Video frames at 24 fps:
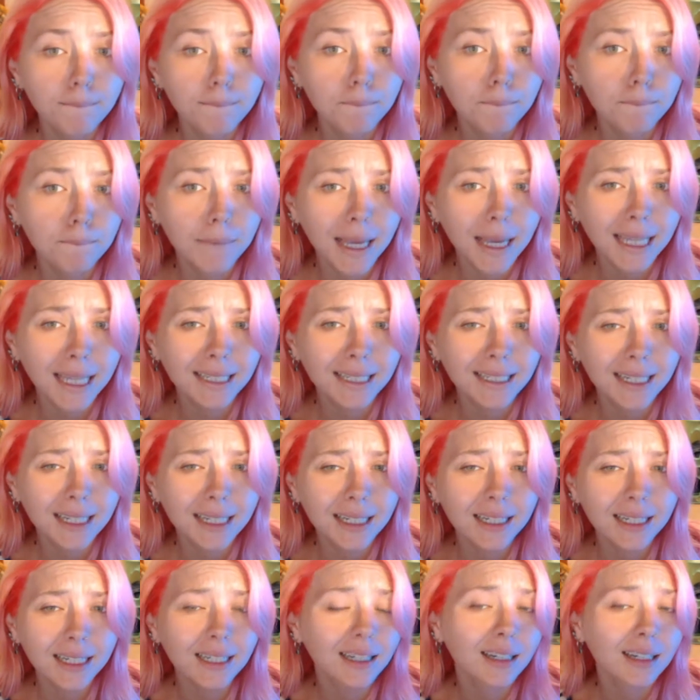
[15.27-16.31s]
basic
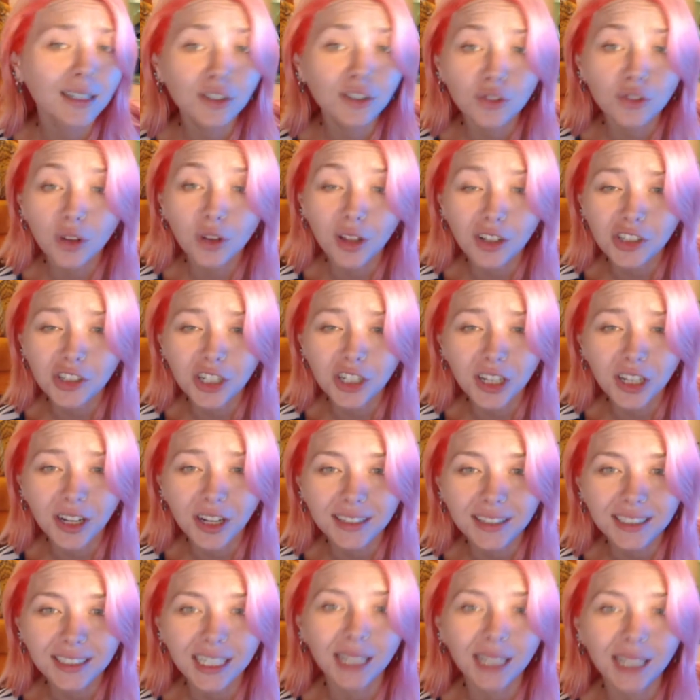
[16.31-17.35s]
astrology
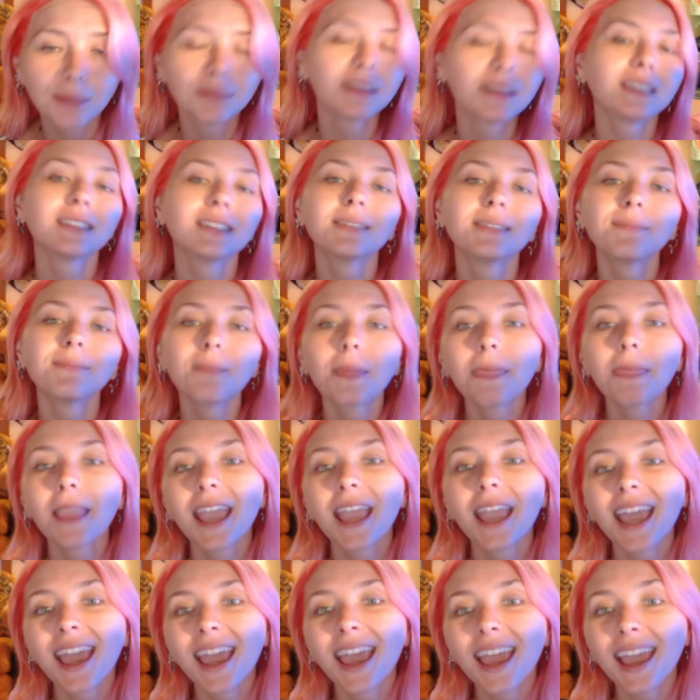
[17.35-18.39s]
concepts.
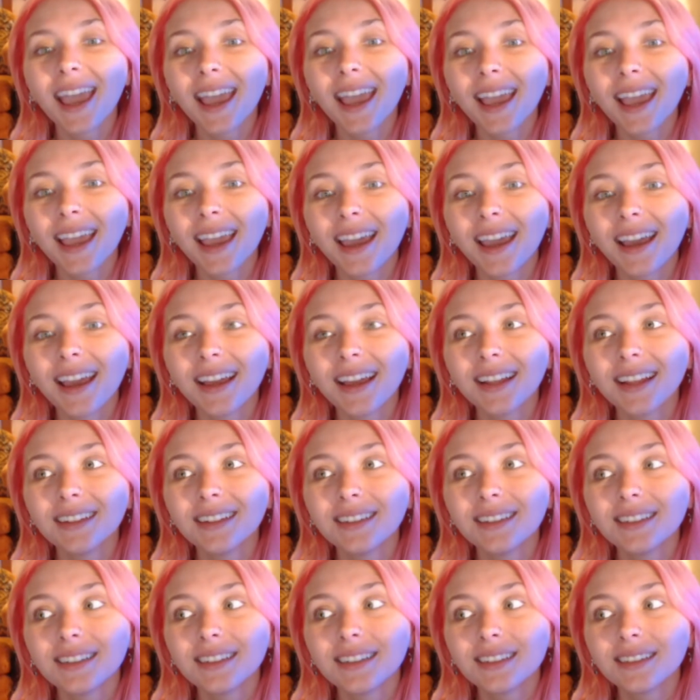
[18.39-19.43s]
And
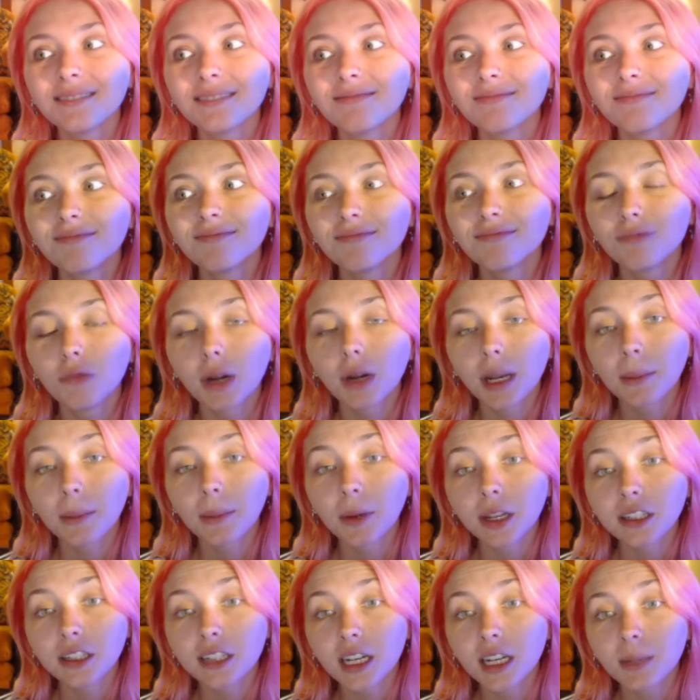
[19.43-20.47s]
what I'm going
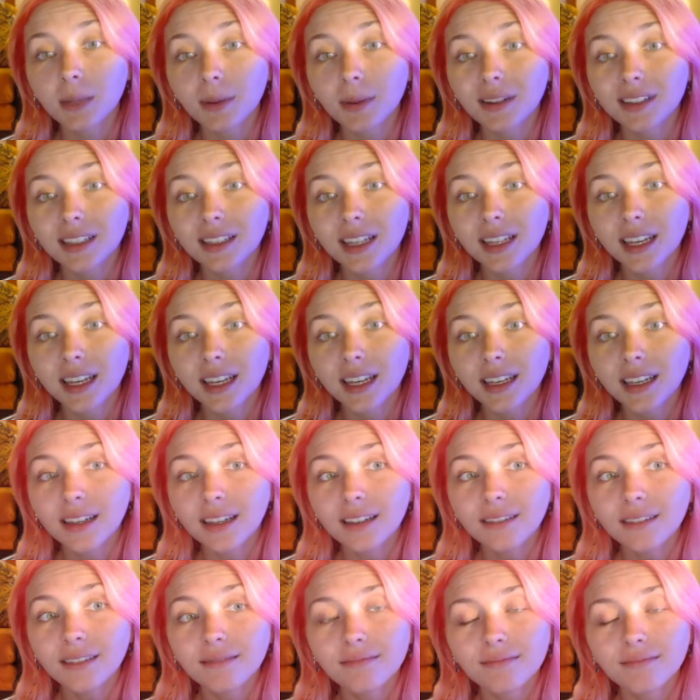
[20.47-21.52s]
to talk about today
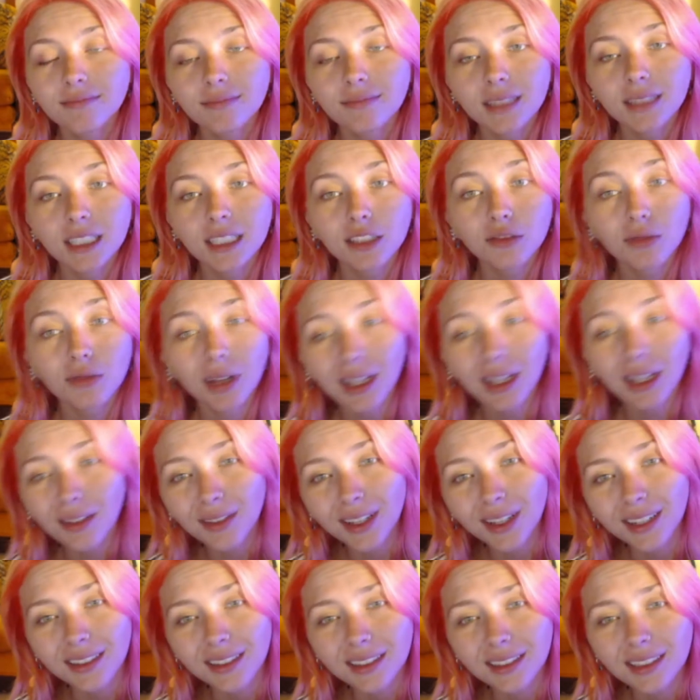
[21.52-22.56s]
is
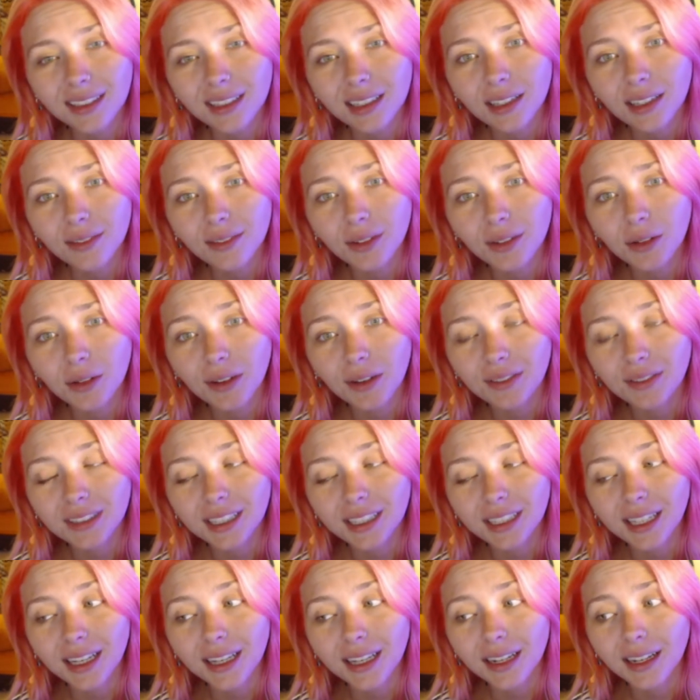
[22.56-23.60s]
relevant. If you have
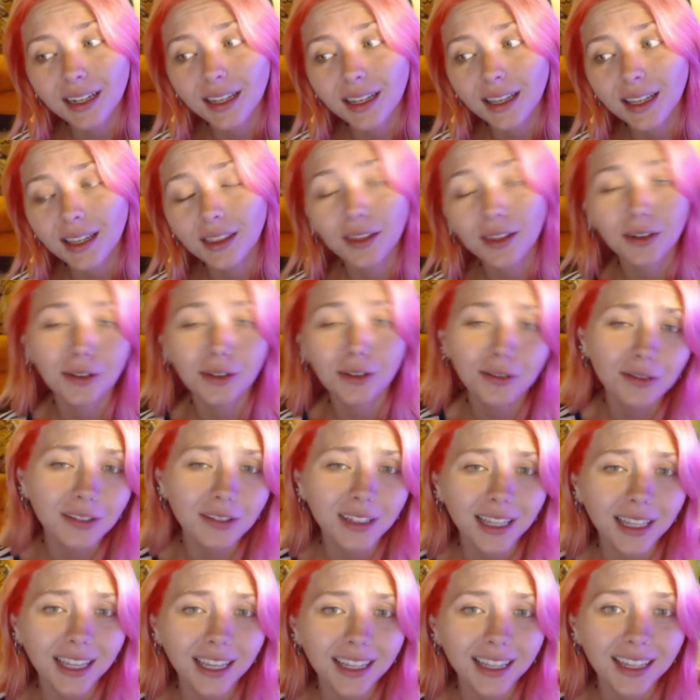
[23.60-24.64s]
seen in the news
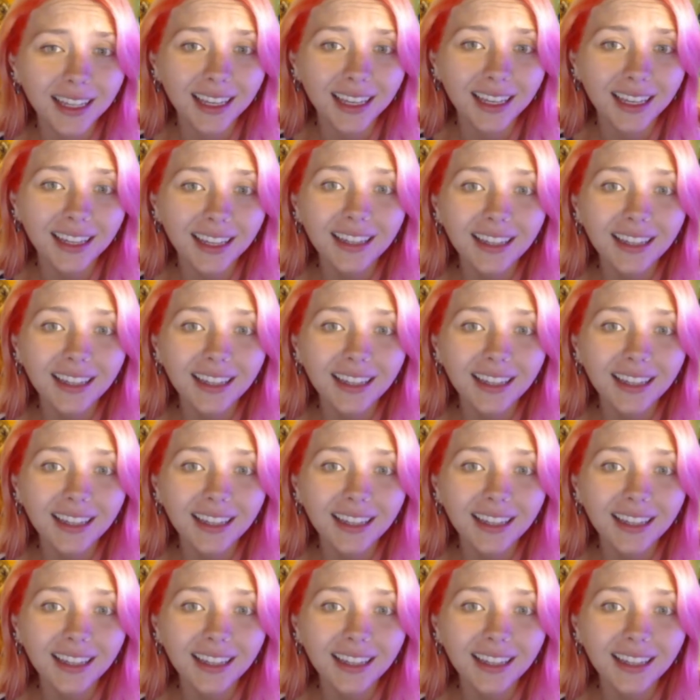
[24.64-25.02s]
lately,